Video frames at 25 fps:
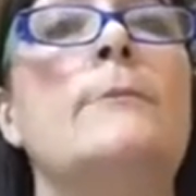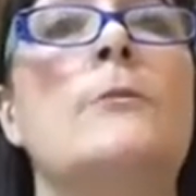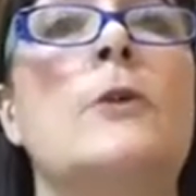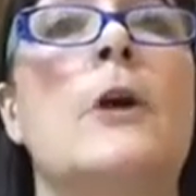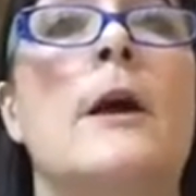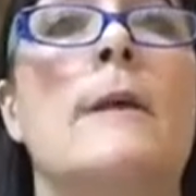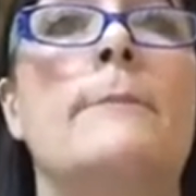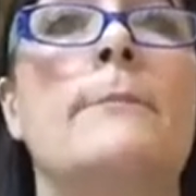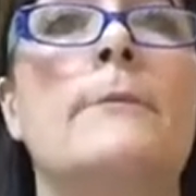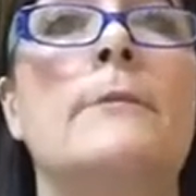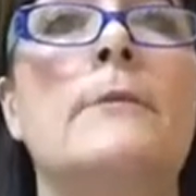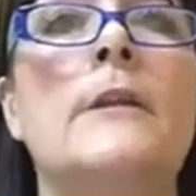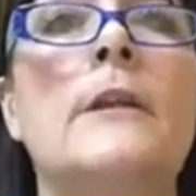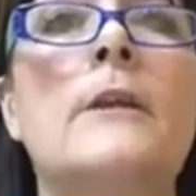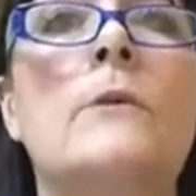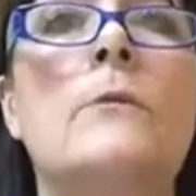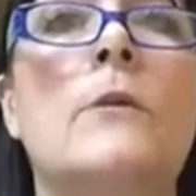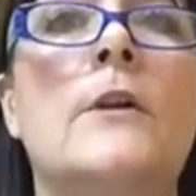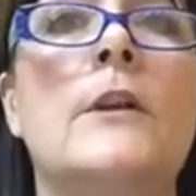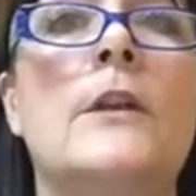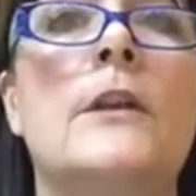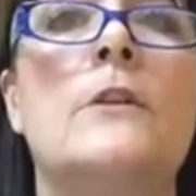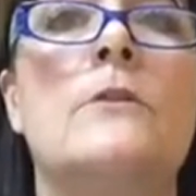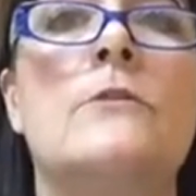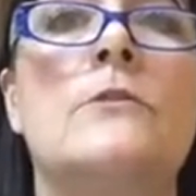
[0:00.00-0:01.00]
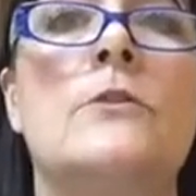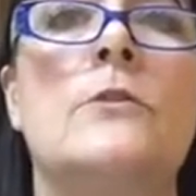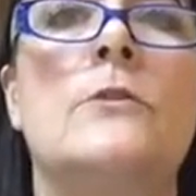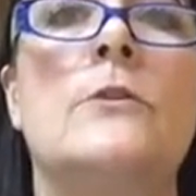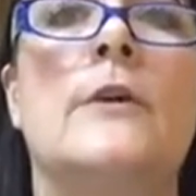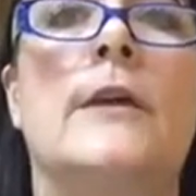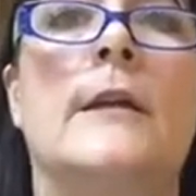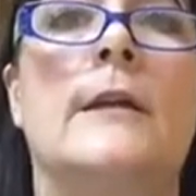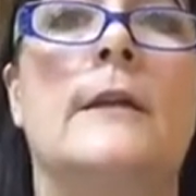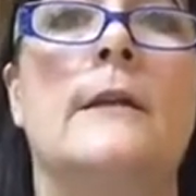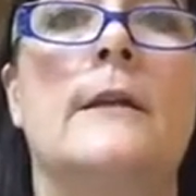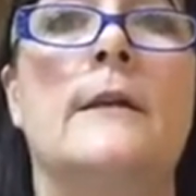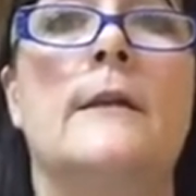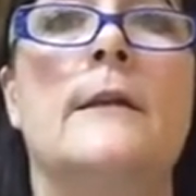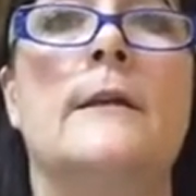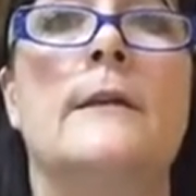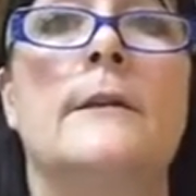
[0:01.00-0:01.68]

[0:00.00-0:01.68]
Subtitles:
properly, what are you doing?